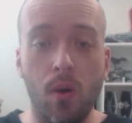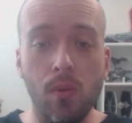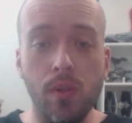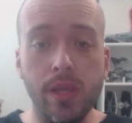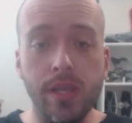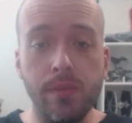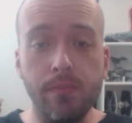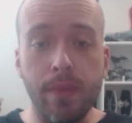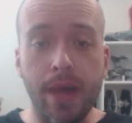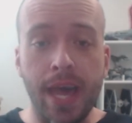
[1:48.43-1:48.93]

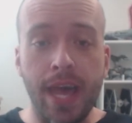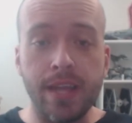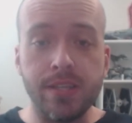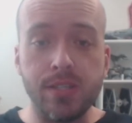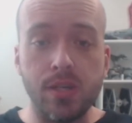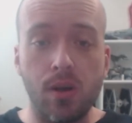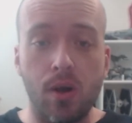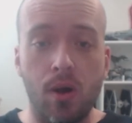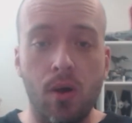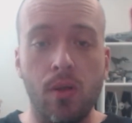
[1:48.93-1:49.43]
only
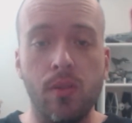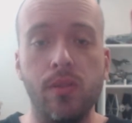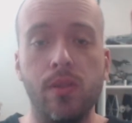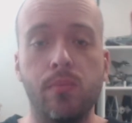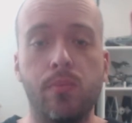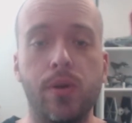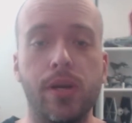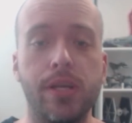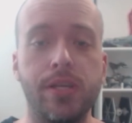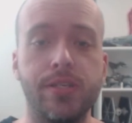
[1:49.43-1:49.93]
match on
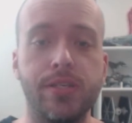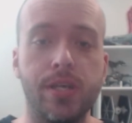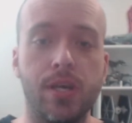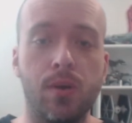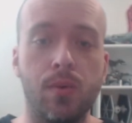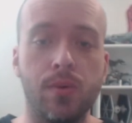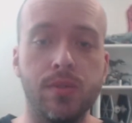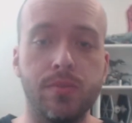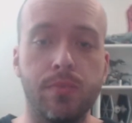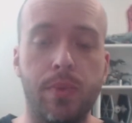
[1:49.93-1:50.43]
the
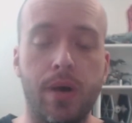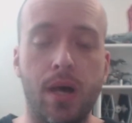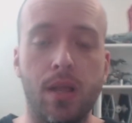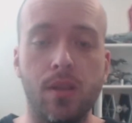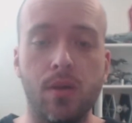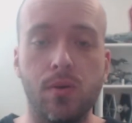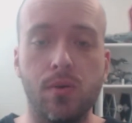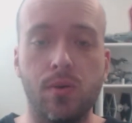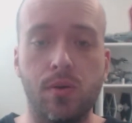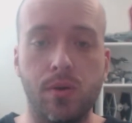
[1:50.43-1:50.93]
pre-show was
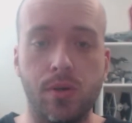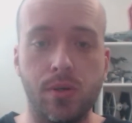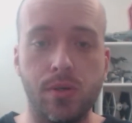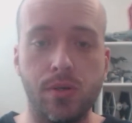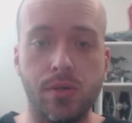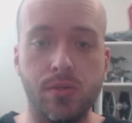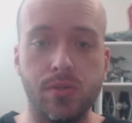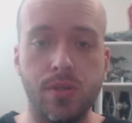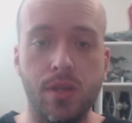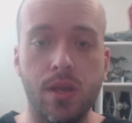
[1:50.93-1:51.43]
Apollo
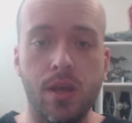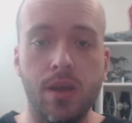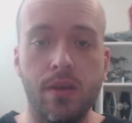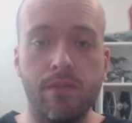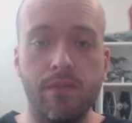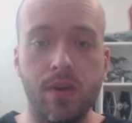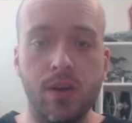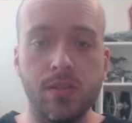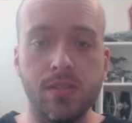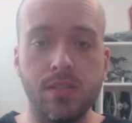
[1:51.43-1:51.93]
Crews
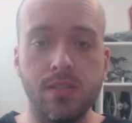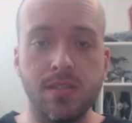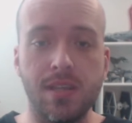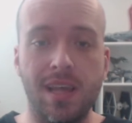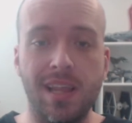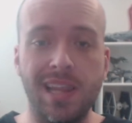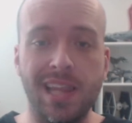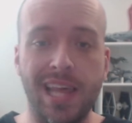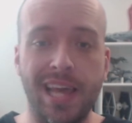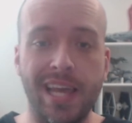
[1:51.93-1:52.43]
versus
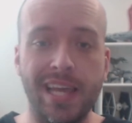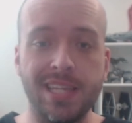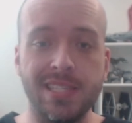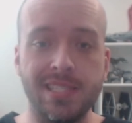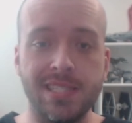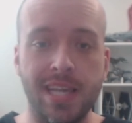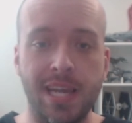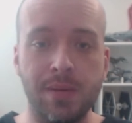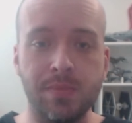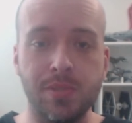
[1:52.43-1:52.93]

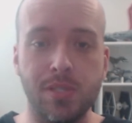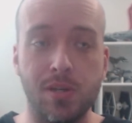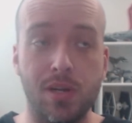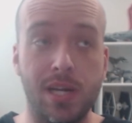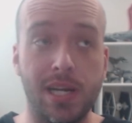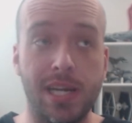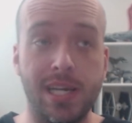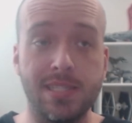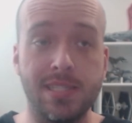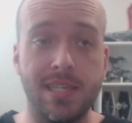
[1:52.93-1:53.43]
Elias Sampson,
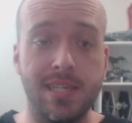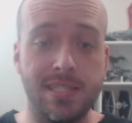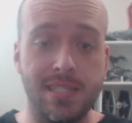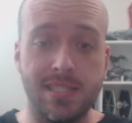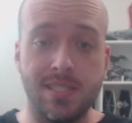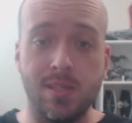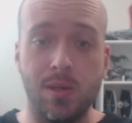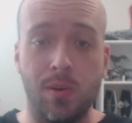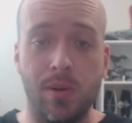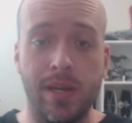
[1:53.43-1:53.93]
or I guess as
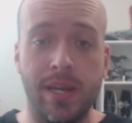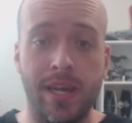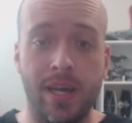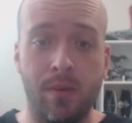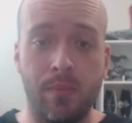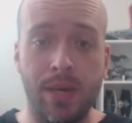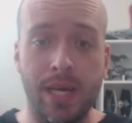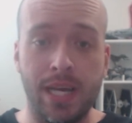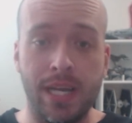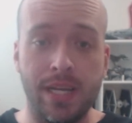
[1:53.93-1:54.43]
he's going
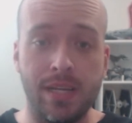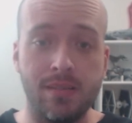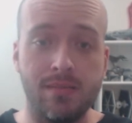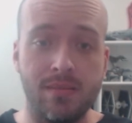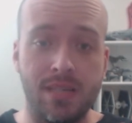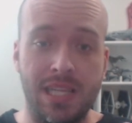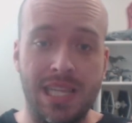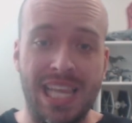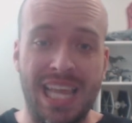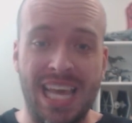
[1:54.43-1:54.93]
now by
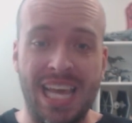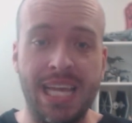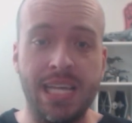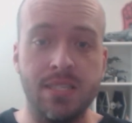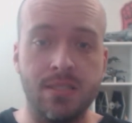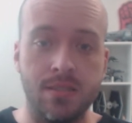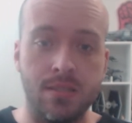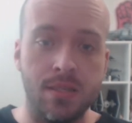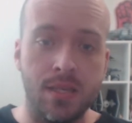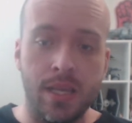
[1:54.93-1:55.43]

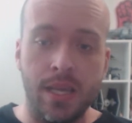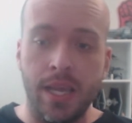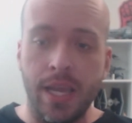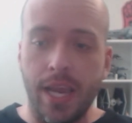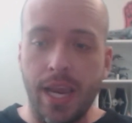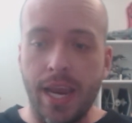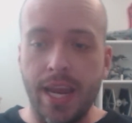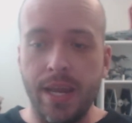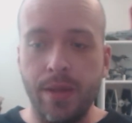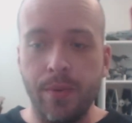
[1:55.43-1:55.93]
Elias.
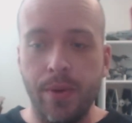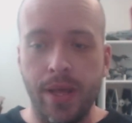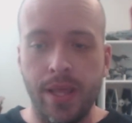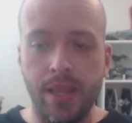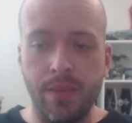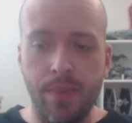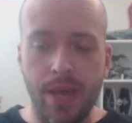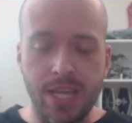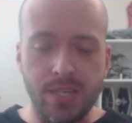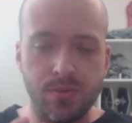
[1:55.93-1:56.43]

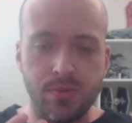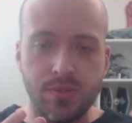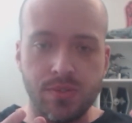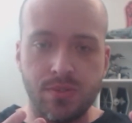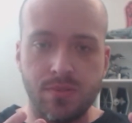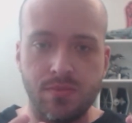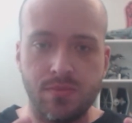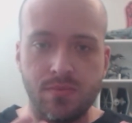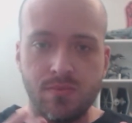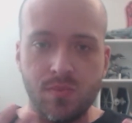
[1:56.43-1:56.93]
Anyway, the match
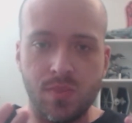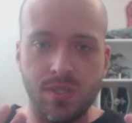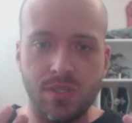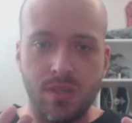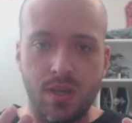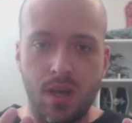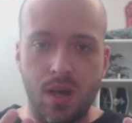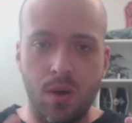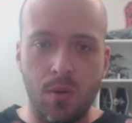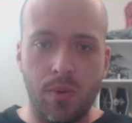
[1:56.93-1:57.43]
was
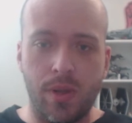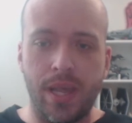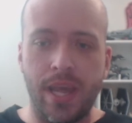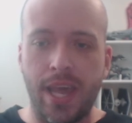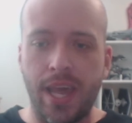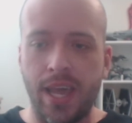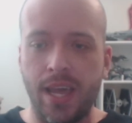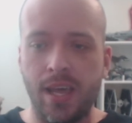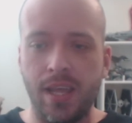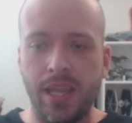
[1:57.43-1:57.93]

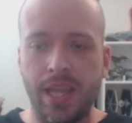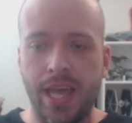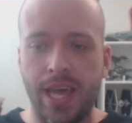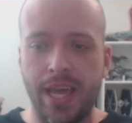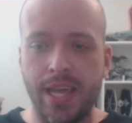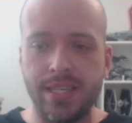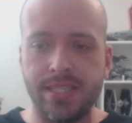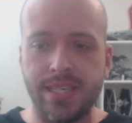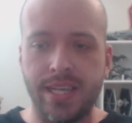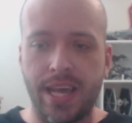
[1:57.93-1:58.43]
okay.
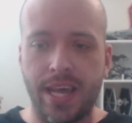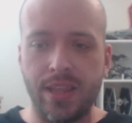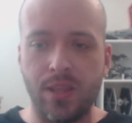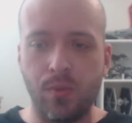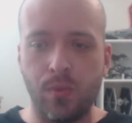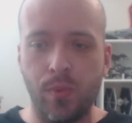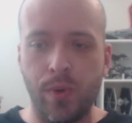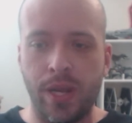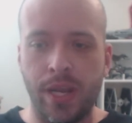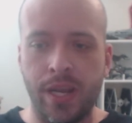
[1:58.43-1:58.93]
Elias got
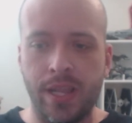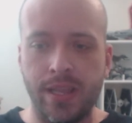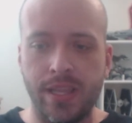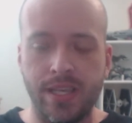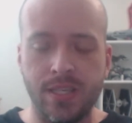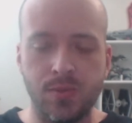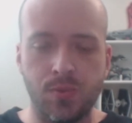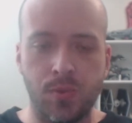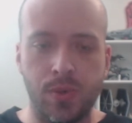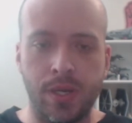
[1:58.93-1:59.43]
the win in
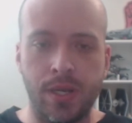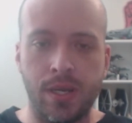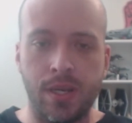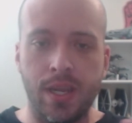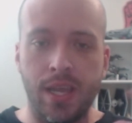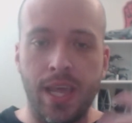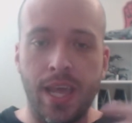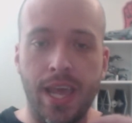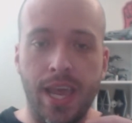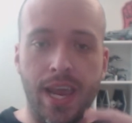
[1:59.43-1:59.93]
this
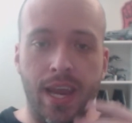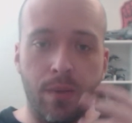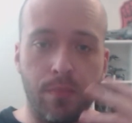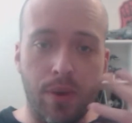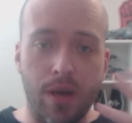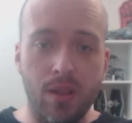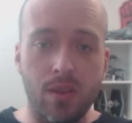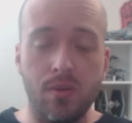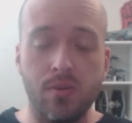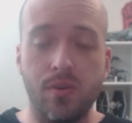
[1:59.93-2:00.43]
one, and
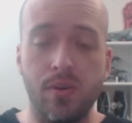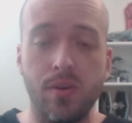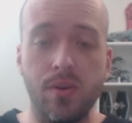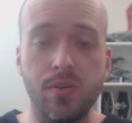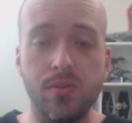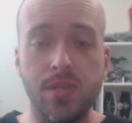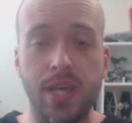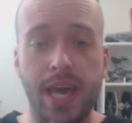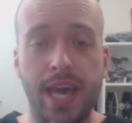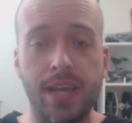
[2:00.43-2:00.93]
Apollo
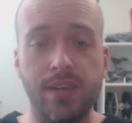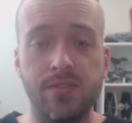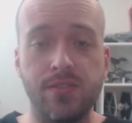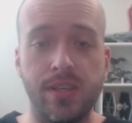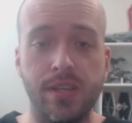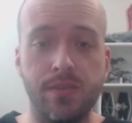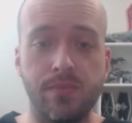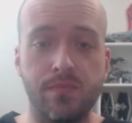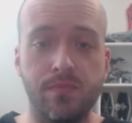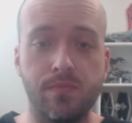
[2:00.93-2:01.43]
Crews
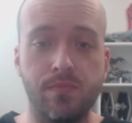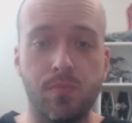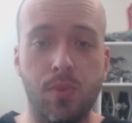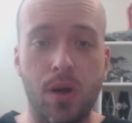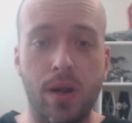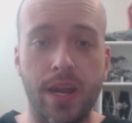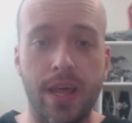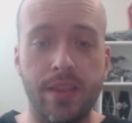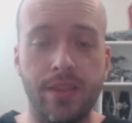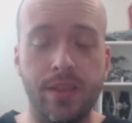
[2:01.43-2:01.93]
actually
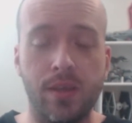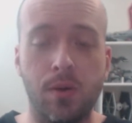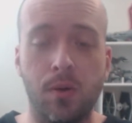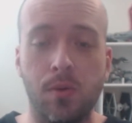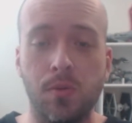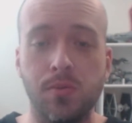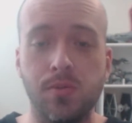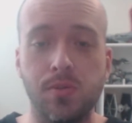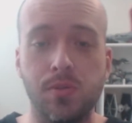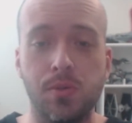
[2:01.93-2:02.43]
brought out the old